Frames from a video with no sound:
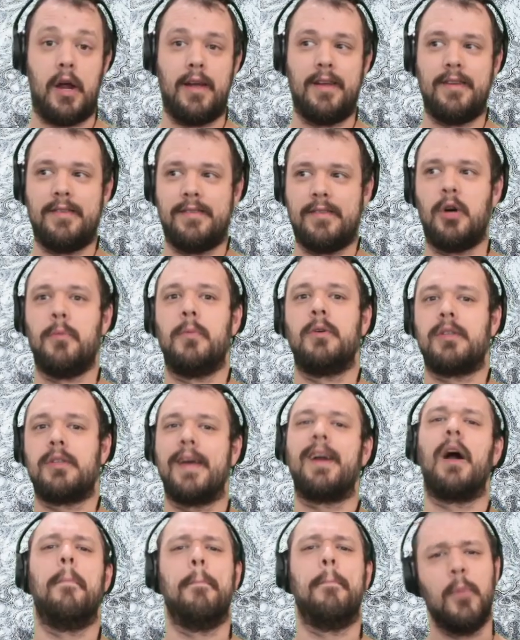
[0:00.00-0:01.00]
It's almost
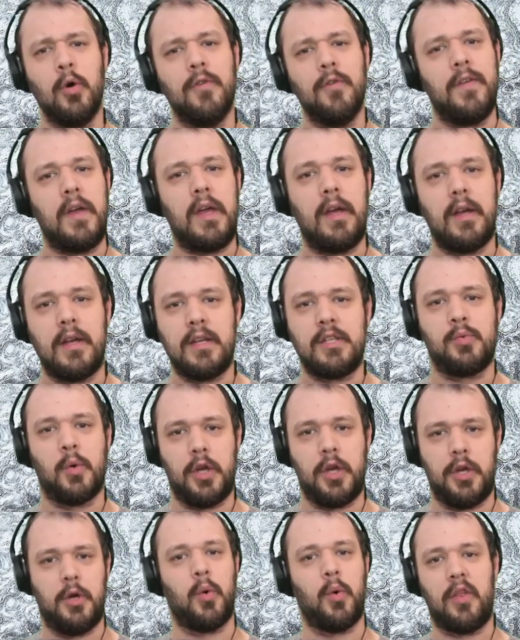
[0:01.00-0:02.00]
like a movie is what
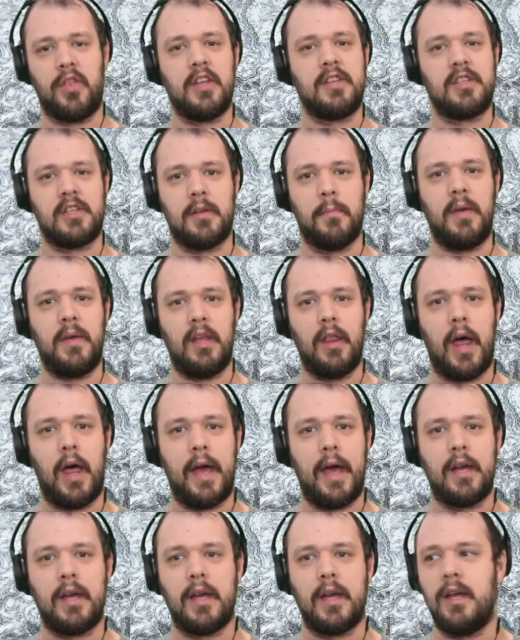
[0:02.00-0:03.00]
you want this to be
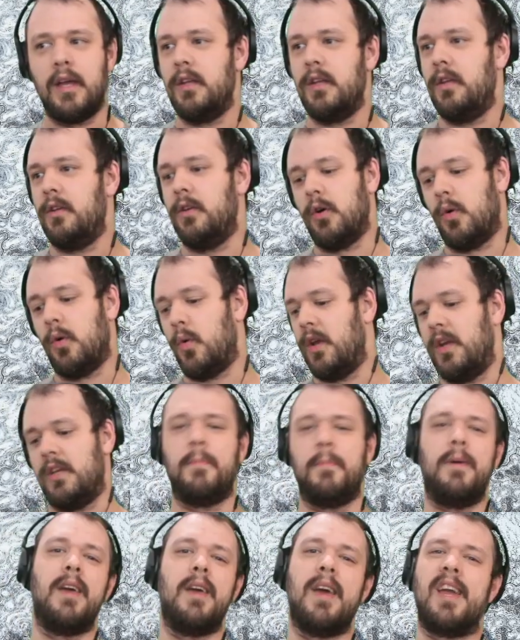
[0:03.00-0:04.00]
like. You don't want it to
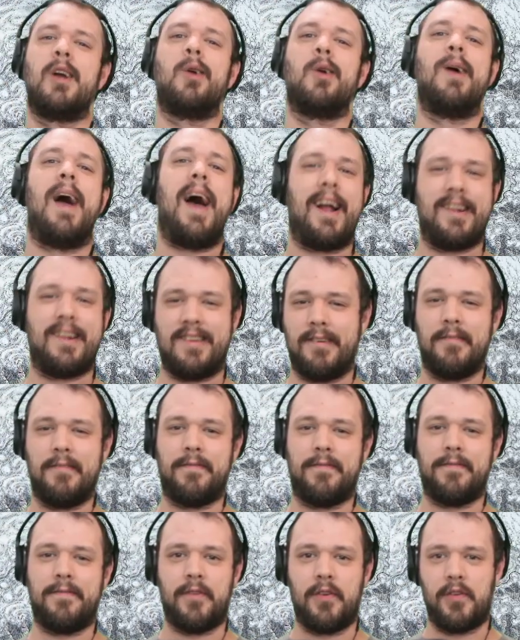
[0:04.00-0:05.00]
be interactive
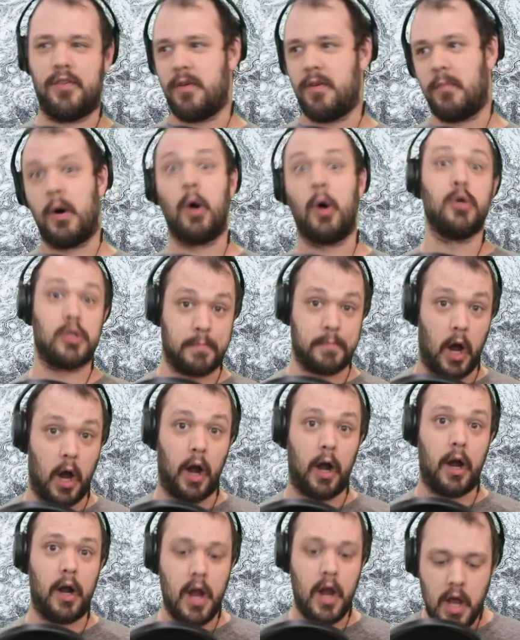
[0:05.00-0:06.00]
for the most
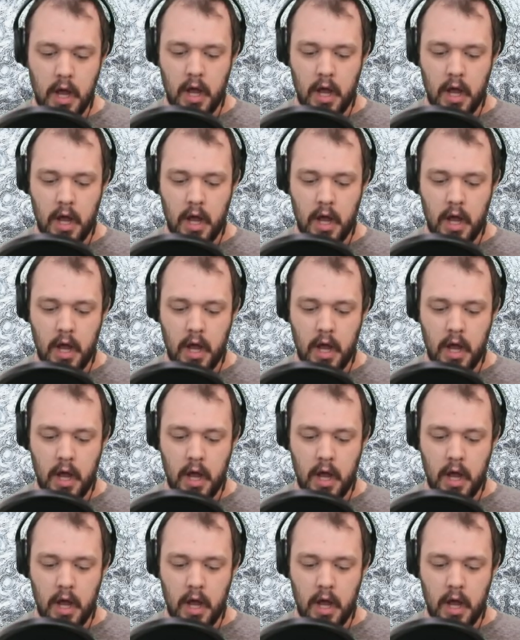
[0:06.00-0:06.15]
part.